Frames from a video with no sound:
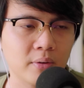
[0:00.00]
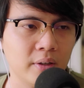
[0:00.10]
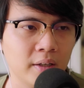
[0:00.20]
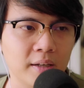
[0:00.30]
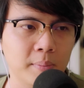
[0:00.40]
is going
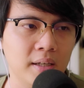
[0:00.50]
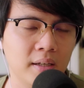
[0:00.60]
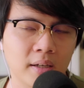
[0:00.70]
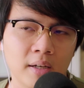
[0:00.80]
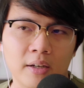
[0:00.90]
to hate
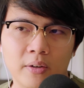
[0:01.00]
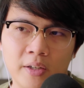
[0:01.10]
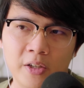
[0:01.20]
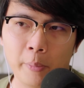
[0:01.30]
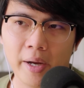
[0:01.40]
me, going to
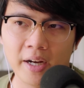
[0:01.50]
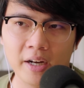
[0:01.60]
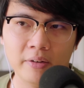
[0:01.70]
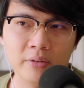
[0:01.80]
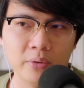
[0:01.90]
kill my
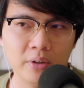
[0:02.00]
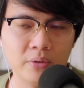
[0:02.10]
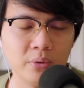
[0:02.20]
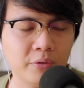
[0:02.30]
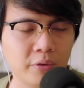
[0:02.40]
account, so on
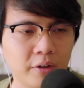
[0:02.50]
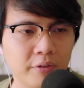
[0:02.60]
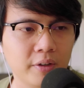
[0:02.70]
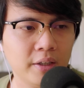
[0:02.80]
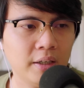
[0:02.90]
and so
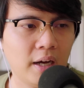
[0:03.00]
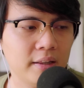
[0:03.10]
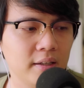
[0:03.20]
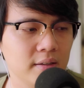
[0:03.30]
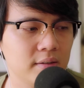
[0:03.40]
forth. I
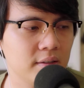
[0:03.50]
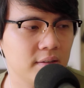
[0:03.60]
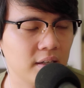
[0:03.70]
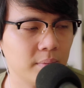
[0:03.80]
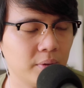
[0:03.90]
think it's
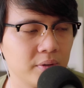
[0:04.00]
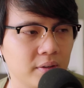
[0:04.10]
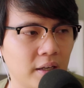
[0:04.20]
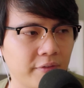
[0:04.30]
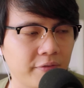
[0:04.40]
just that
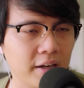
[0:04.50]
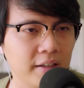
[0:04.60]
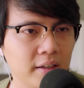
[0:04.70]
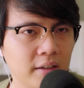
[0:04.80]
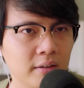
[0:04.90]
emotion, like
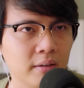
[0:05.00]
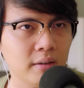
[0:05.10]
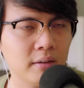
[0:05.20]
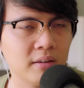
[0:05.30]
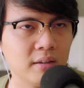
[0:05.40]
finding
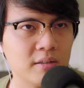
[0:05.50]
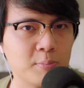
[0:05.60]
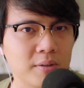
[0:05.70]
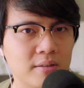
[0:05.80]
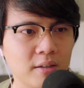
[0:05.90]
the
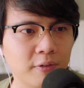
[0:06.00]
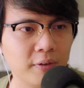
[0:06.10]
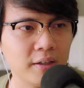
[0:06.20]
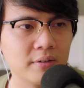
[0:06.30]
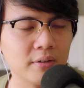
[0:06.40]

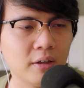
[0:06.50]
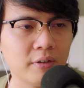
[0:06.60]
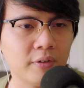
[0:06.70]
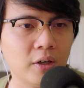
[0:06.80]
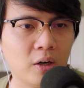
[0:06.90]
specifics
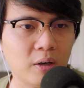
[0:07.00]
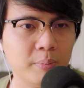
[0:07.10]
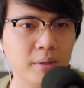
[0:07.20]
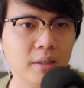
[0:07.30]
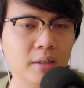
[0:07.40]
of a
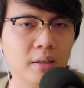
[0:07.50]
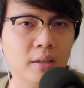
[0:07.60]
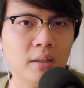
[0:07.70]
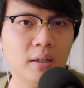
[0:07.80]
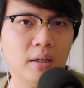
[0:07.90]
hobby
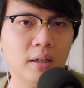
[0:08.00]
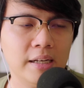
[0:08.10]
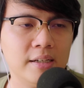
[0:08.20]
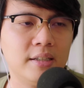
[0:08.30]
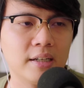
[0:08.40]

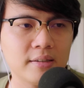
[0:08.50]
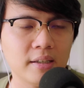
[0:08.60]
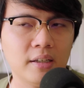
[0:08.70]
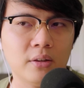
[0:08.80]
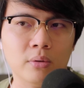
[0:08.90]
and
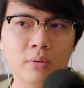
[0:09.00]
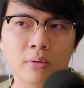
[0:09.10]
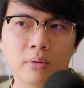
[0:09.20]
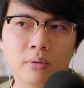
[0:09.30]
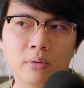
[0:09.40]
adjusting it
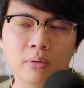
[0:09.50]
to